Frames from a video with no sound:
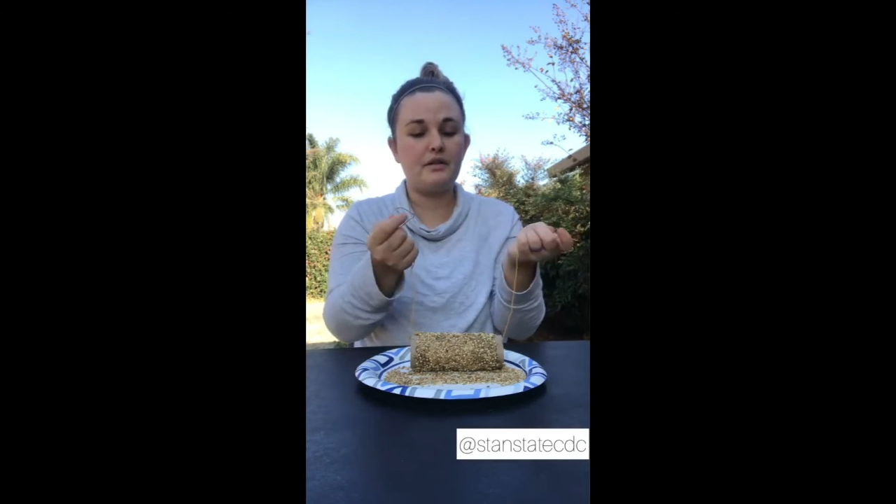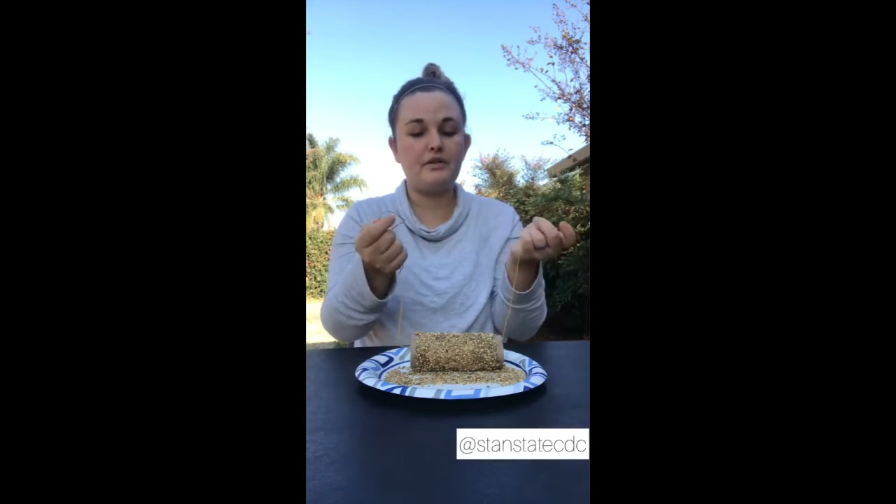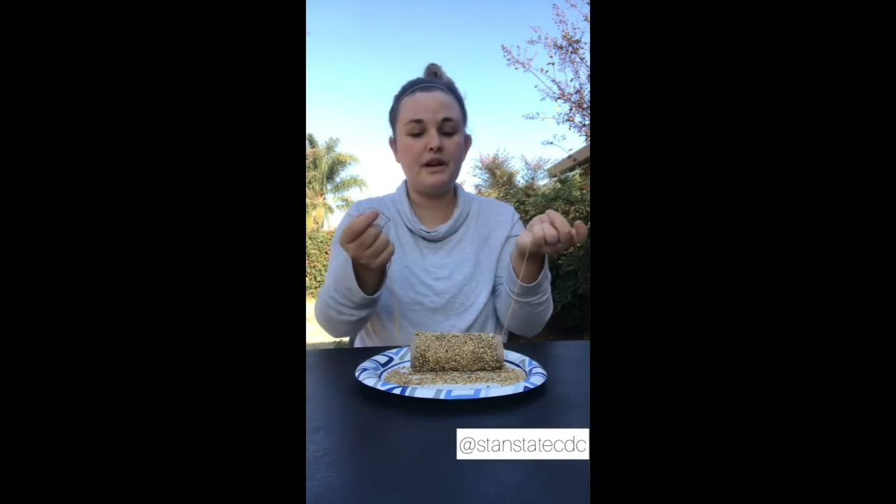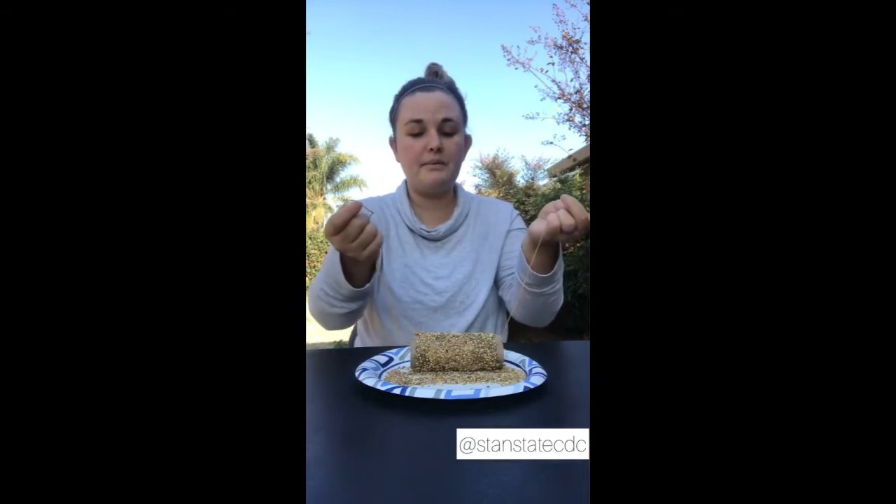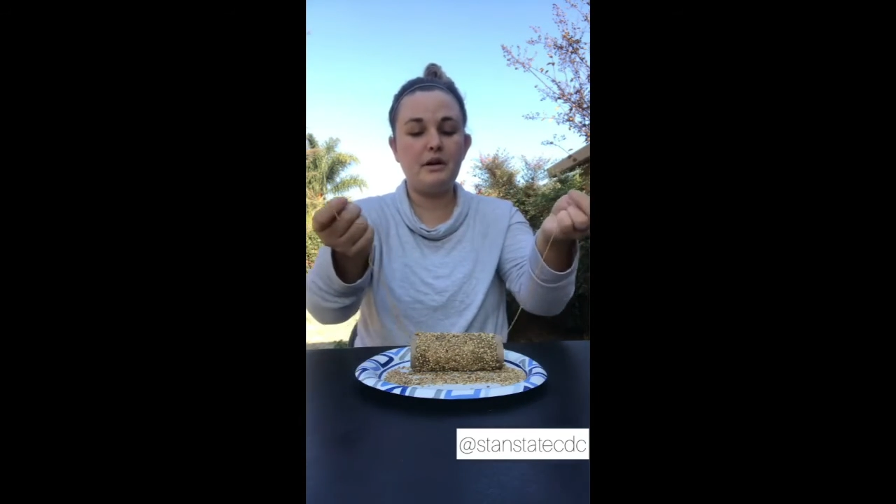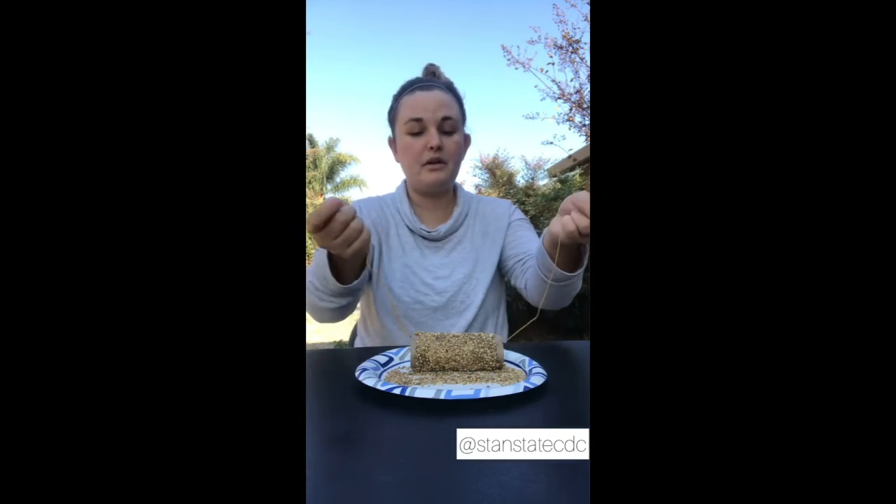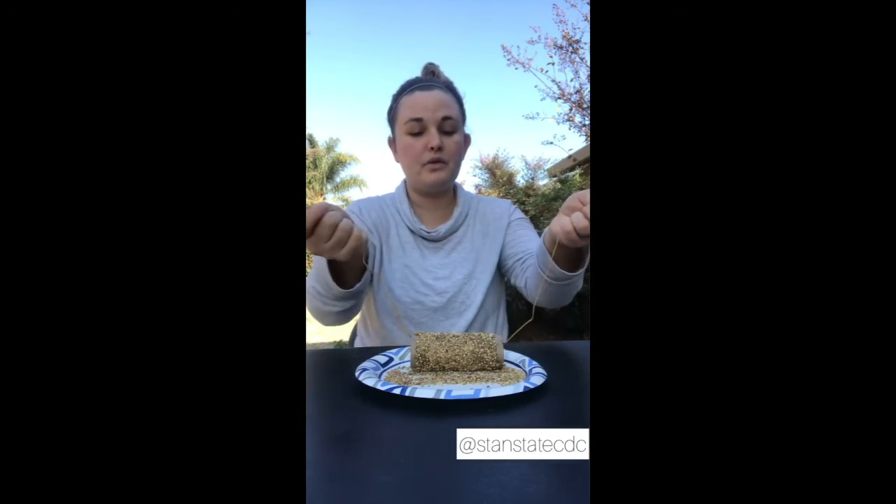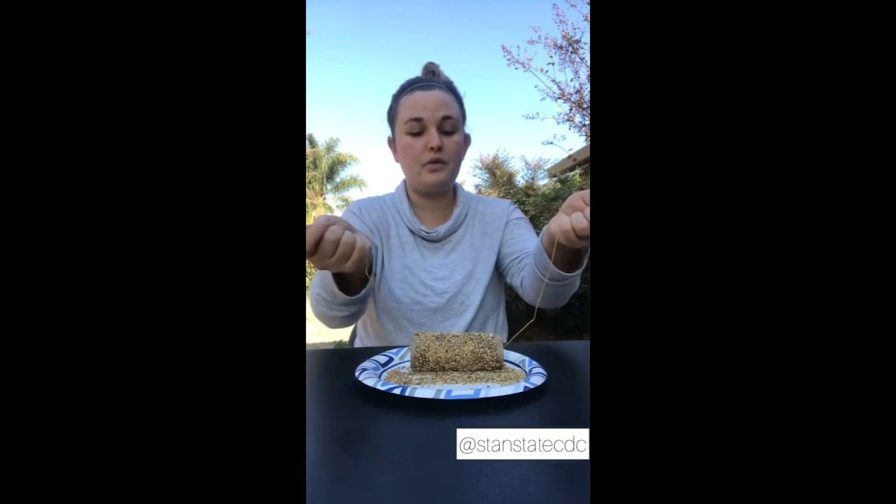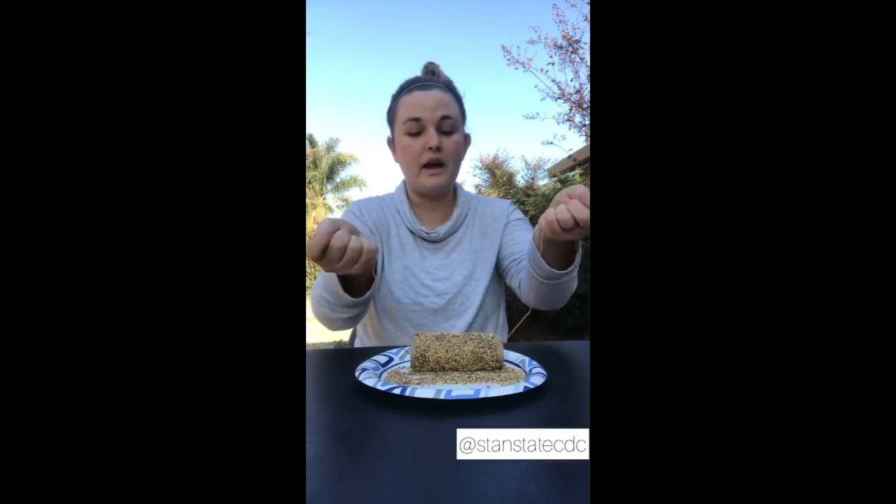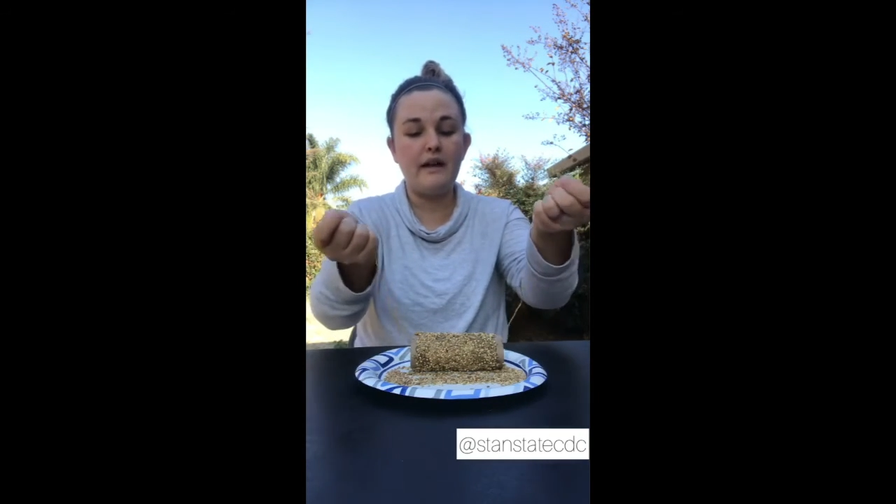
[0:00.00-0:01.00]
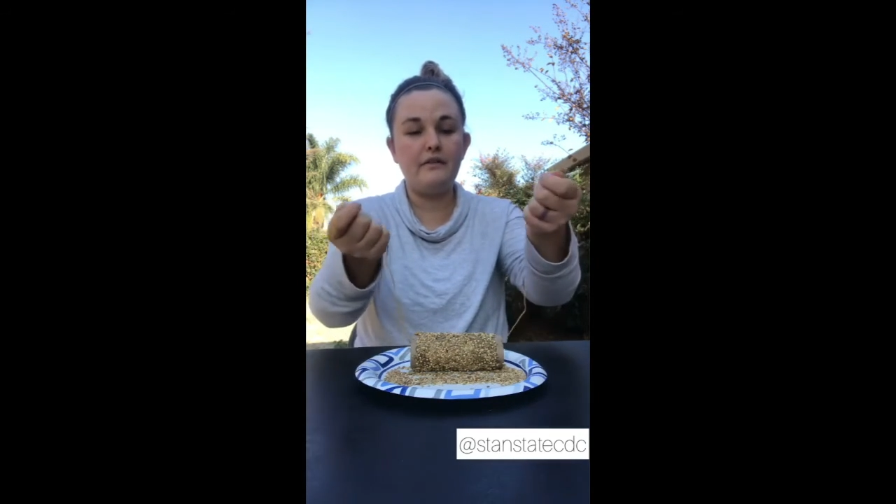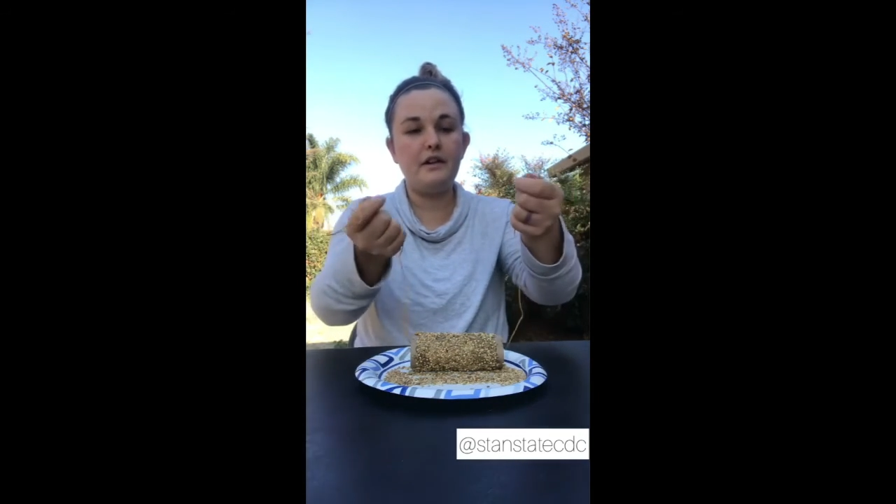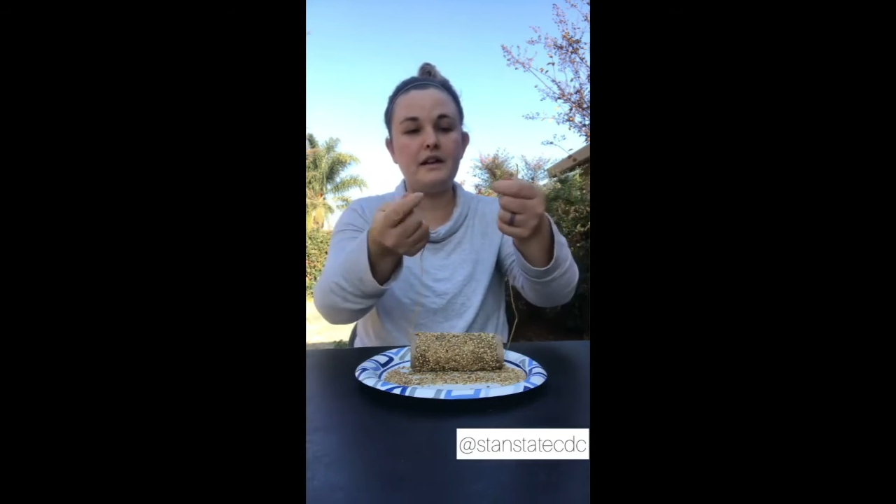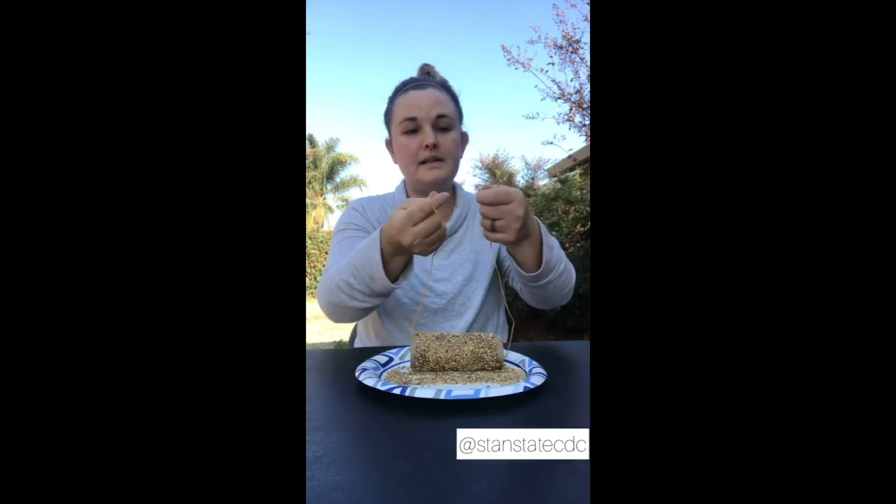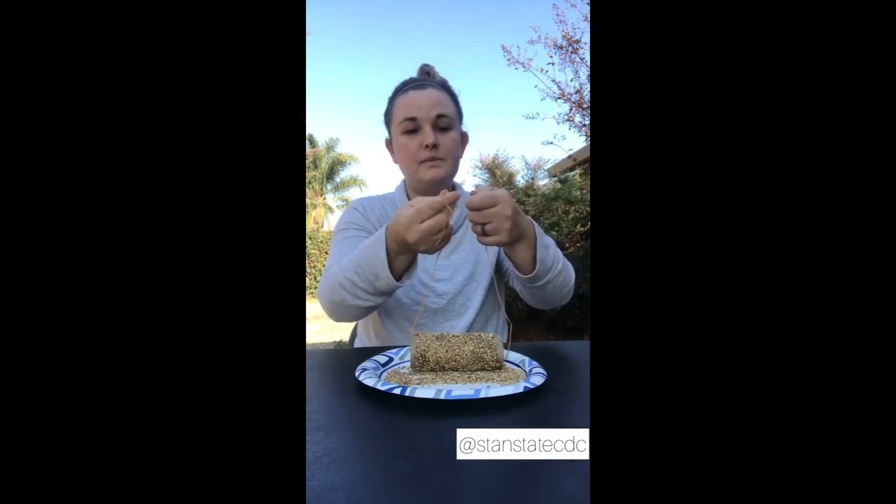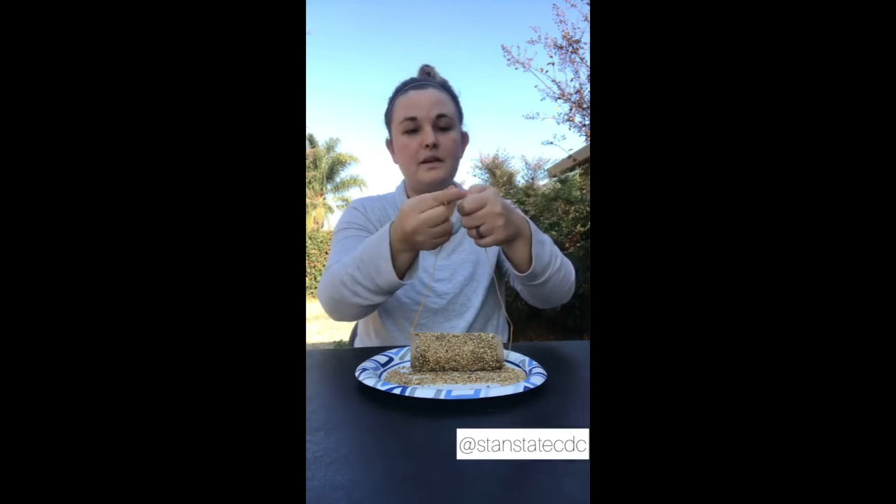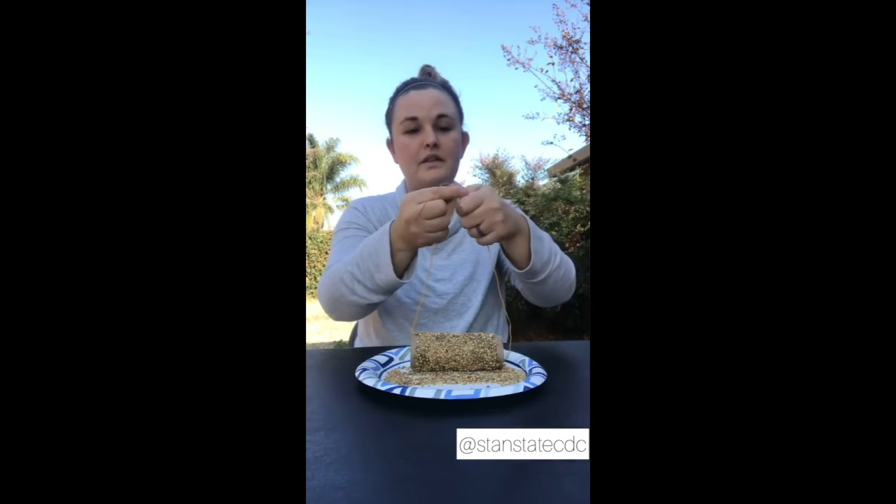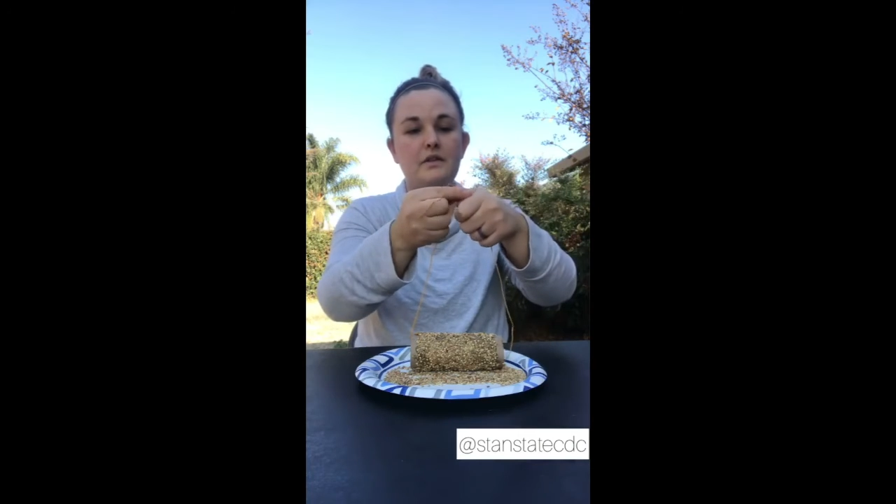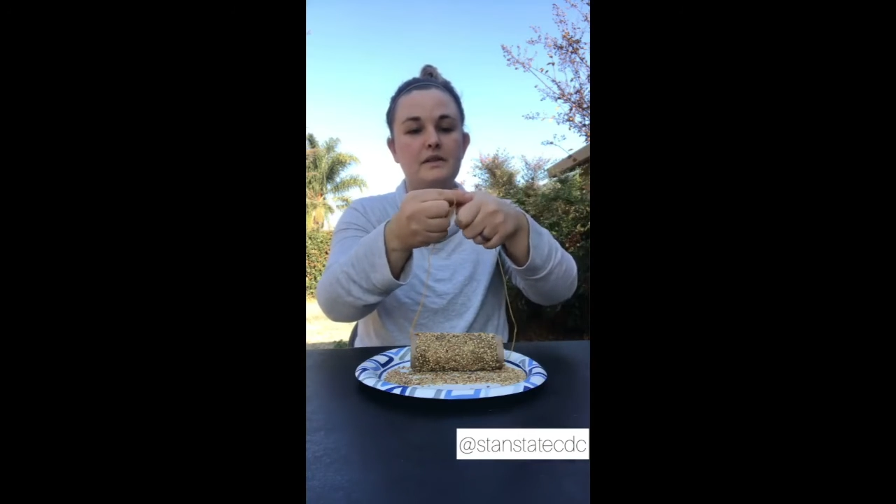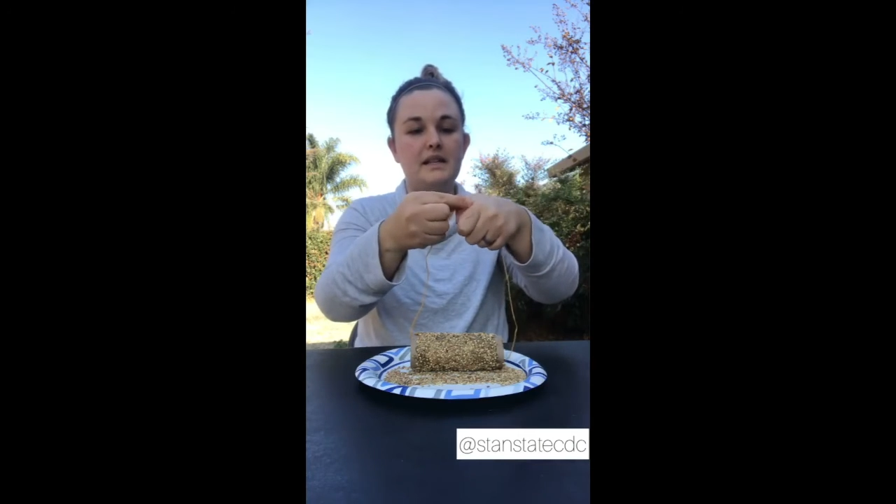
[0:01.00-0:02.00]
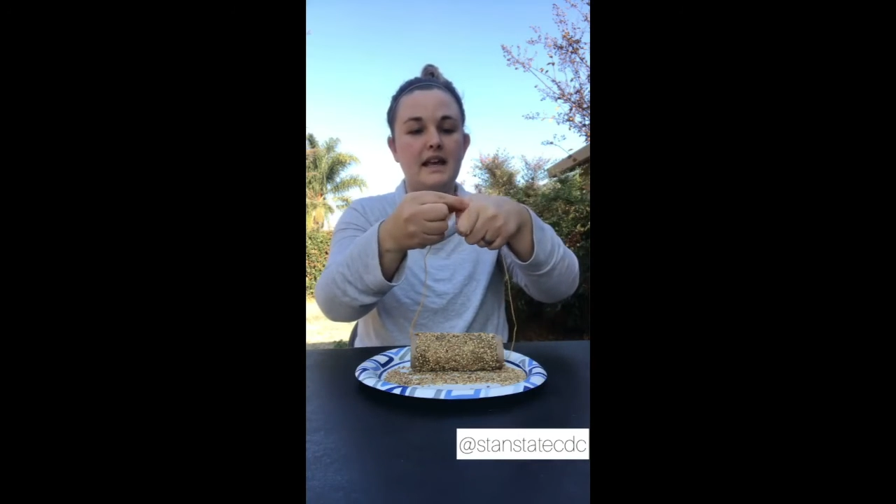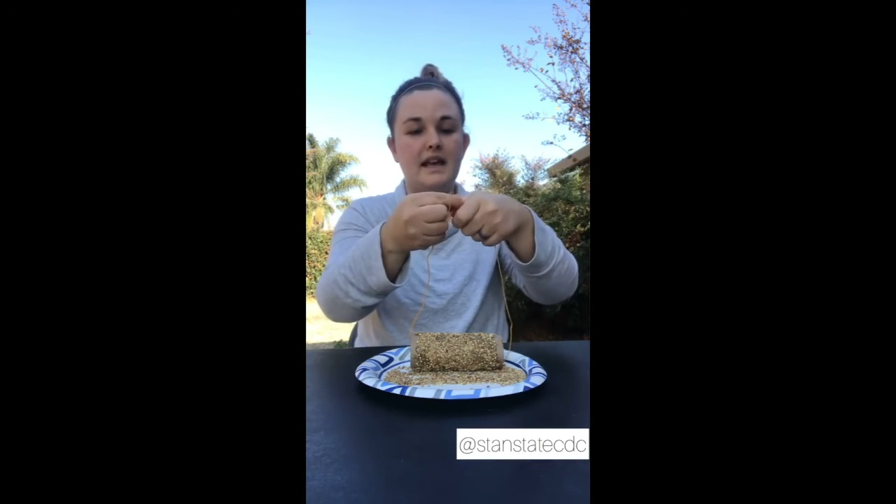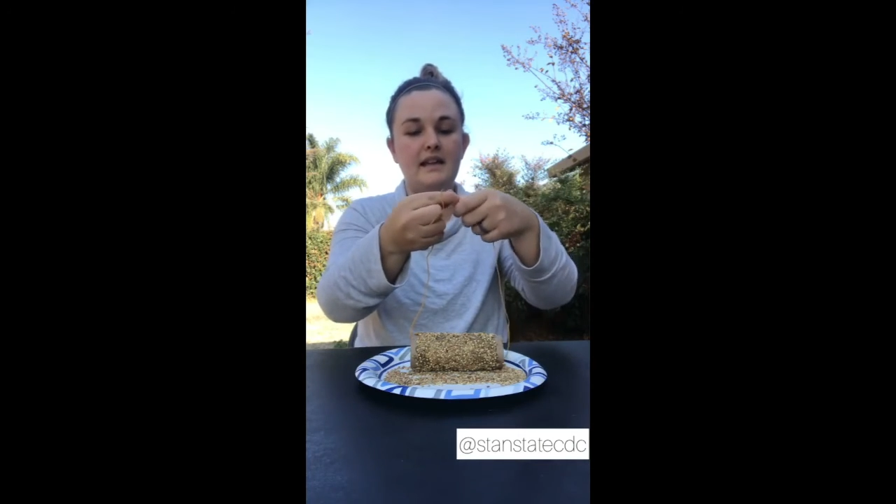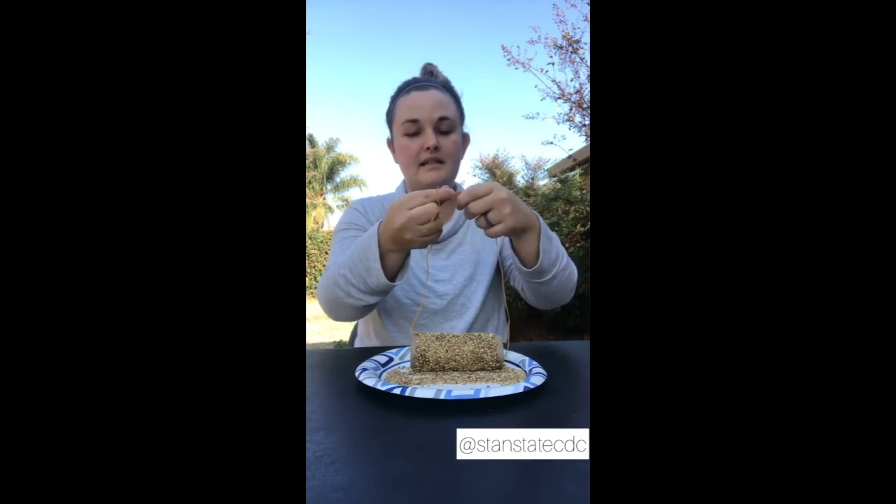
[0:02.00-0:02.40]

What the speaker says: or grandma or whoever is with you today